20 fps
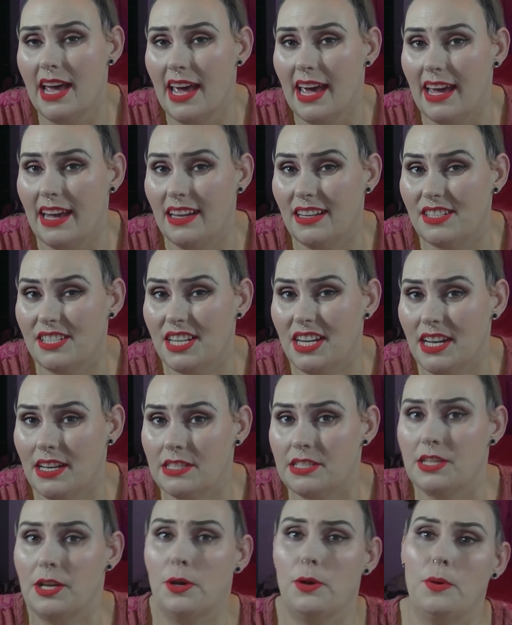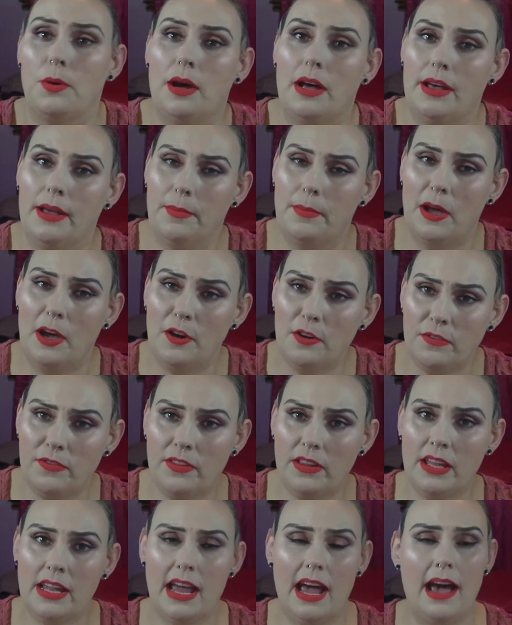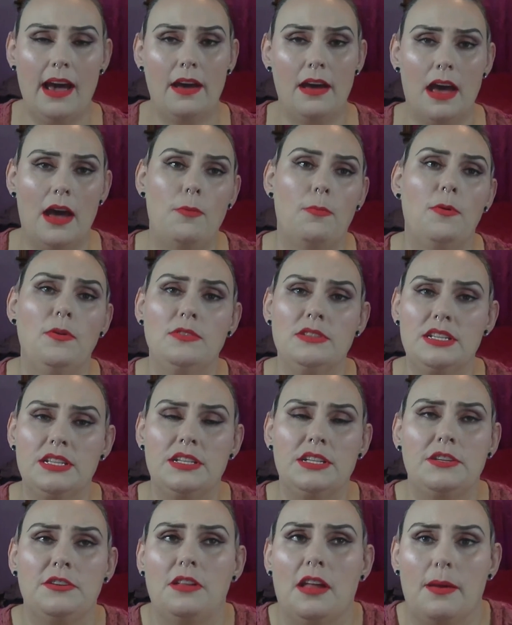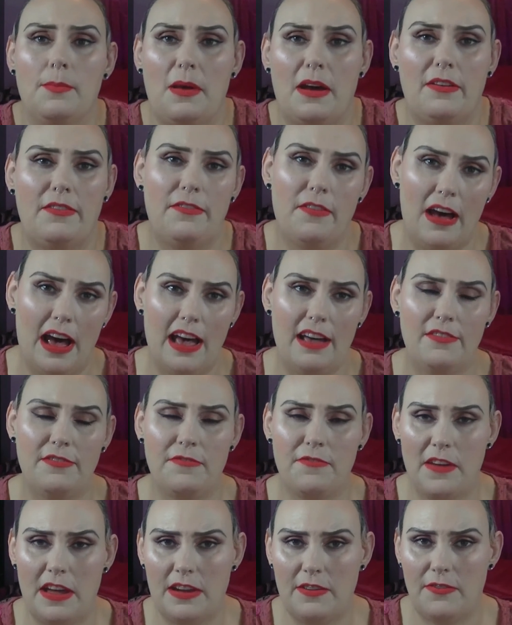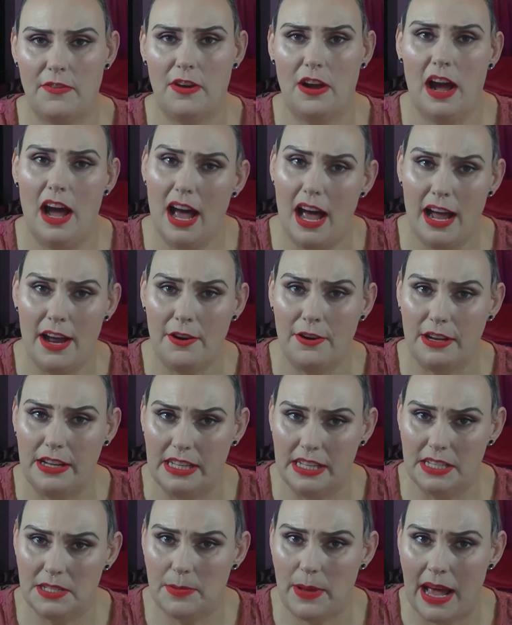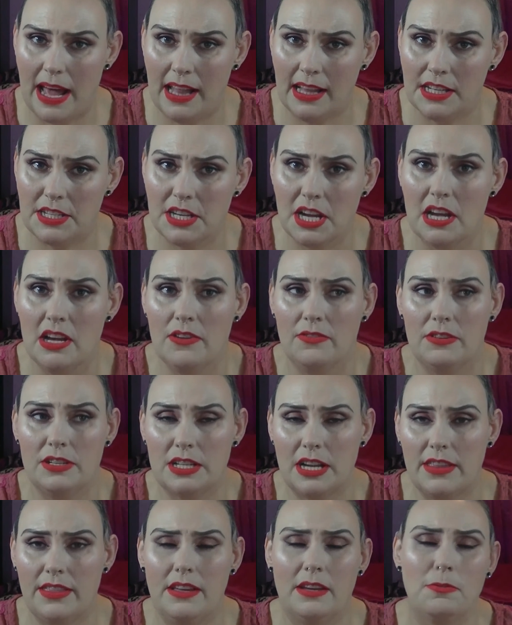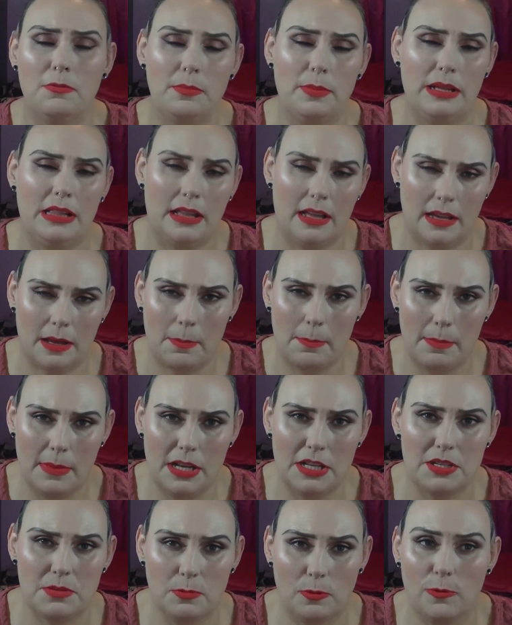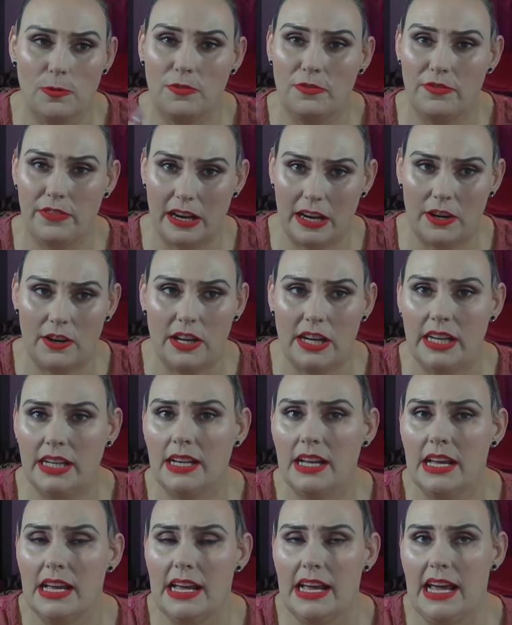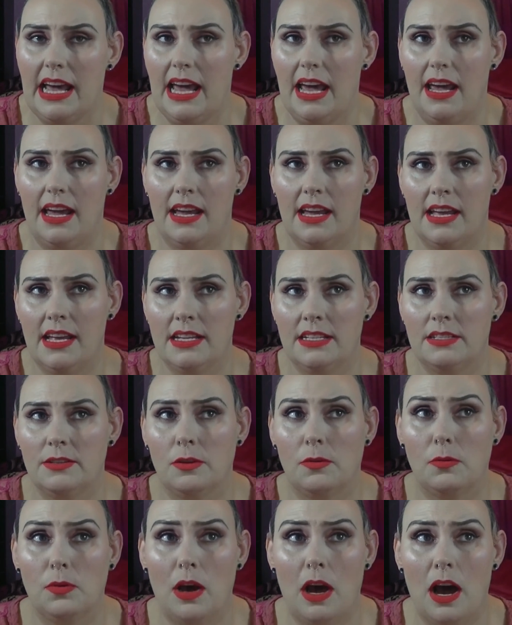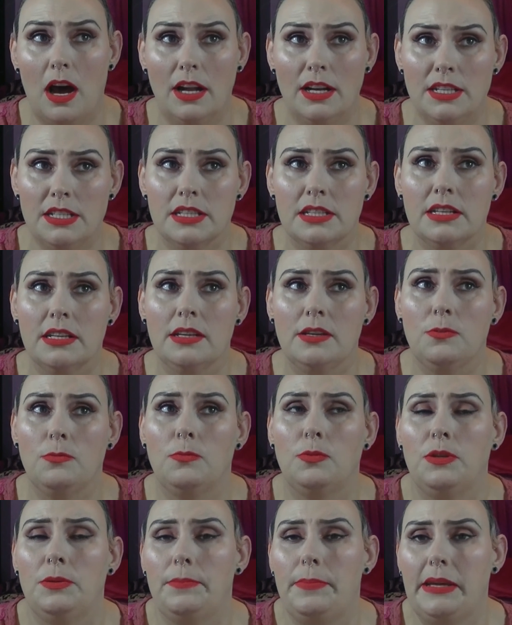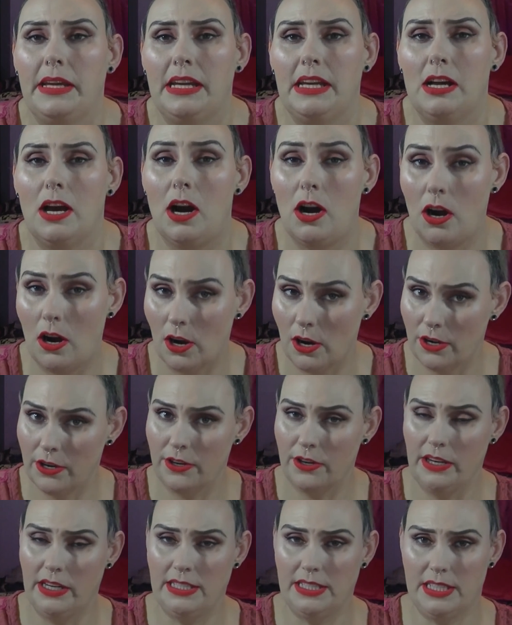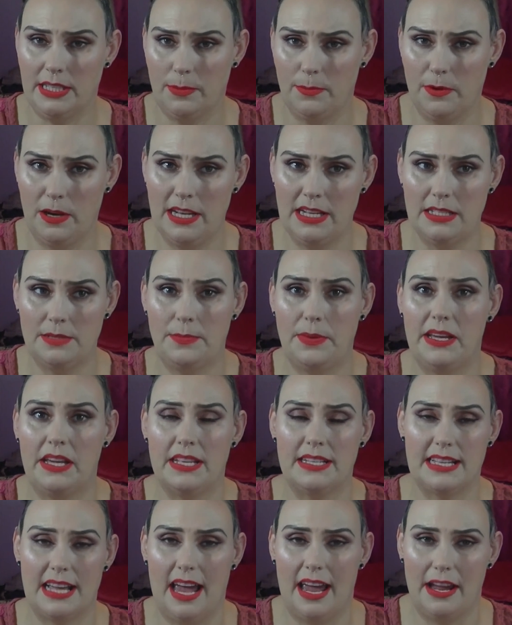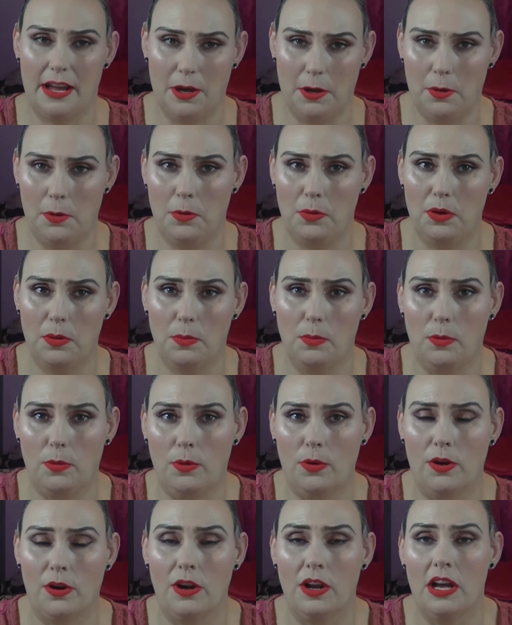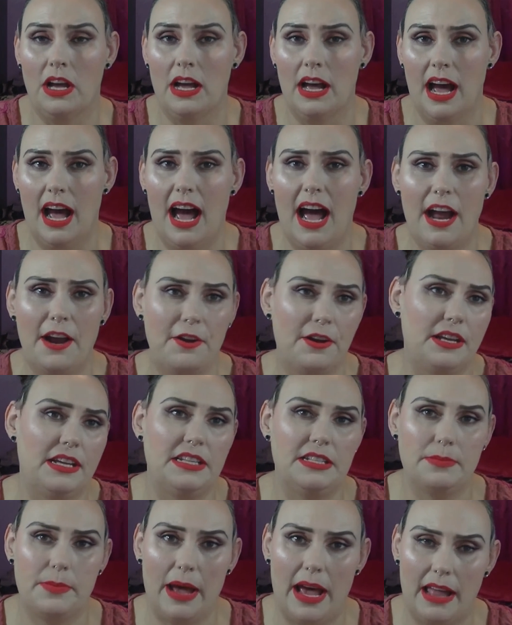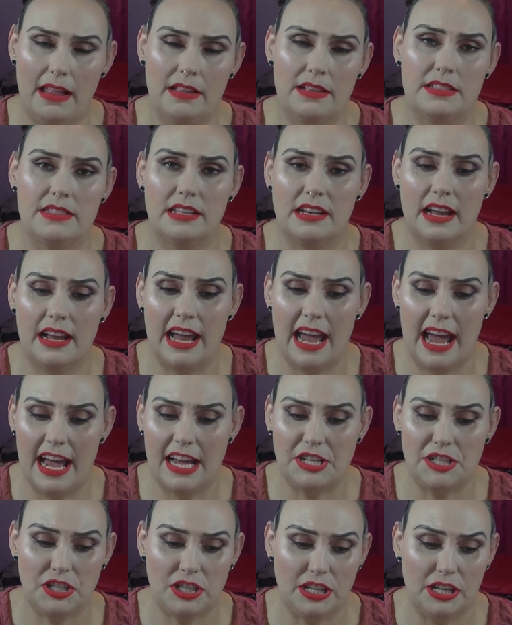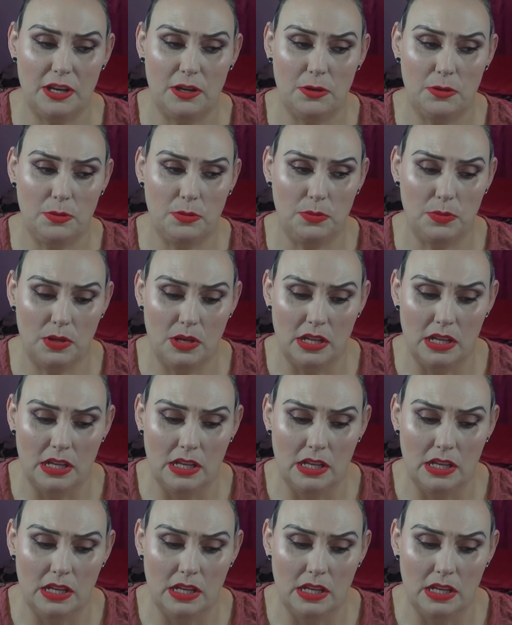And yeah, so hopefully I want to do like my 5 favorite higher end palettes, which I think would be like much more varied, and honestly would be harder in some ways because I own more higher end palettes than I actually own